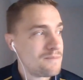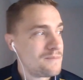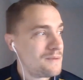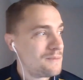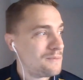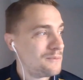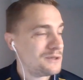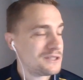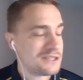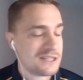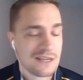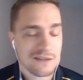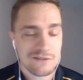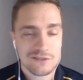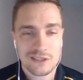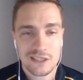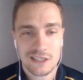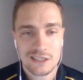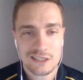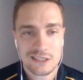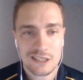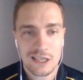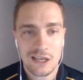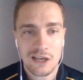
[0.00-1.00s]
Which gives
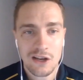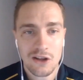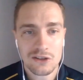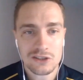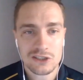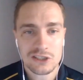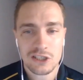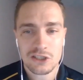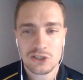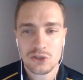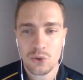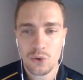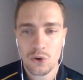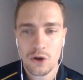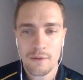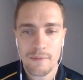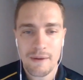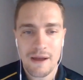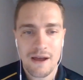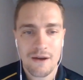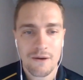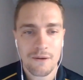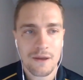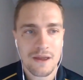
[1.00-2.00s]
us lots to talk
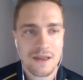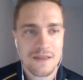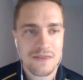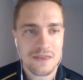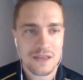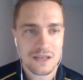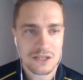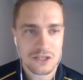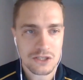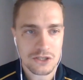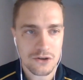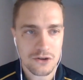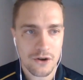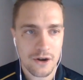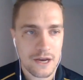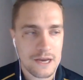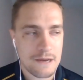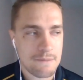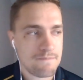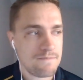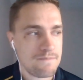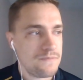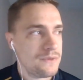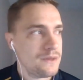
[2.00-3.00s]
about in this
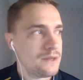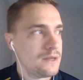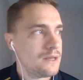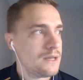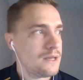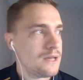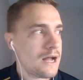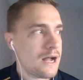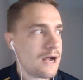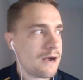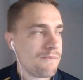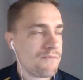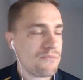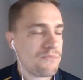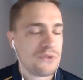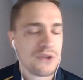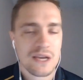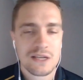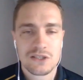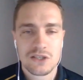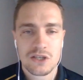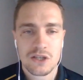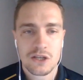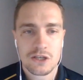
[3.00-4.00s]
stream.
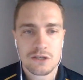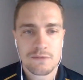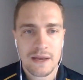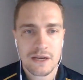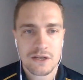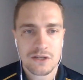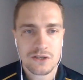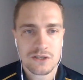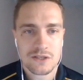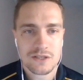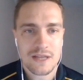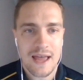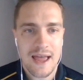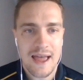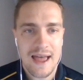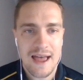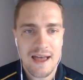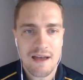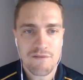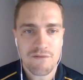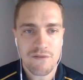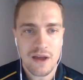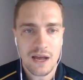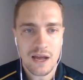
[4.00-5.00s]
Thanks to those managers that
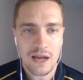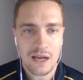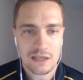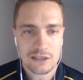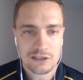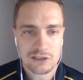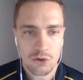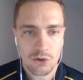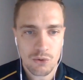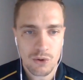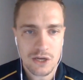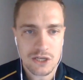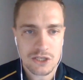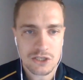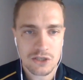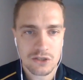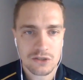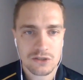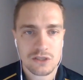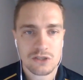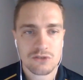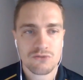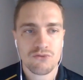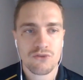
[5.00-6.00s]
have asked
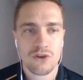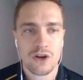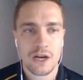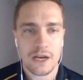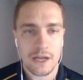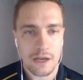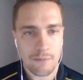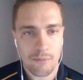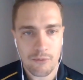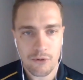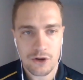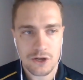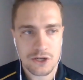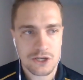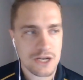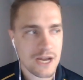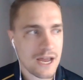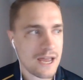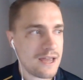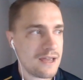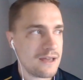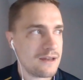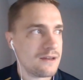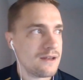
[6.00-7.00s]
questions. It's really
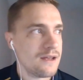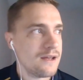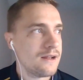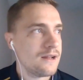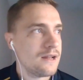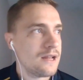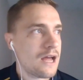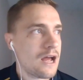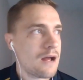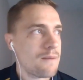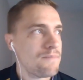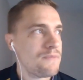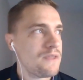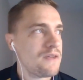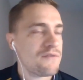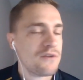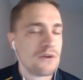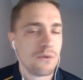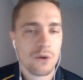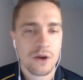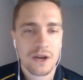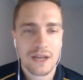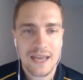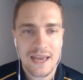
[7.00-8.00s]
appreciated. If
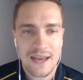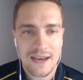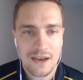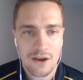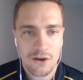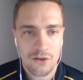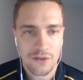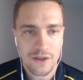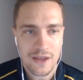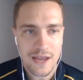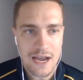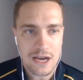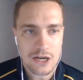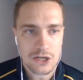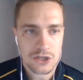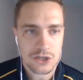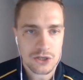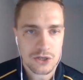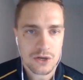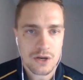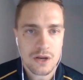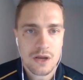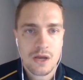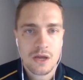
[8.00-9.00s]
you want to get in on the
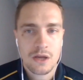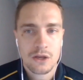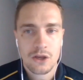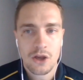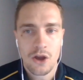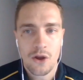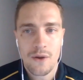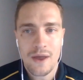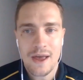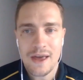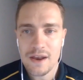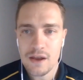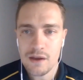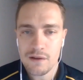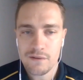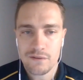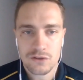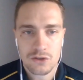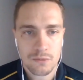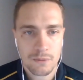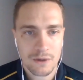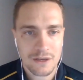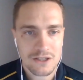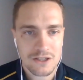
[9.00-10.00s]
action, go head over
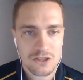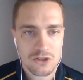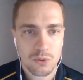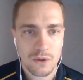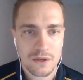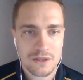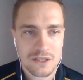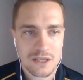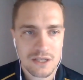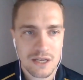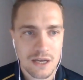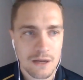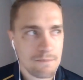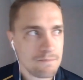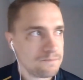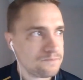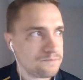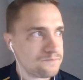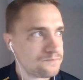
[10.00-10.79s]
to my Twitter.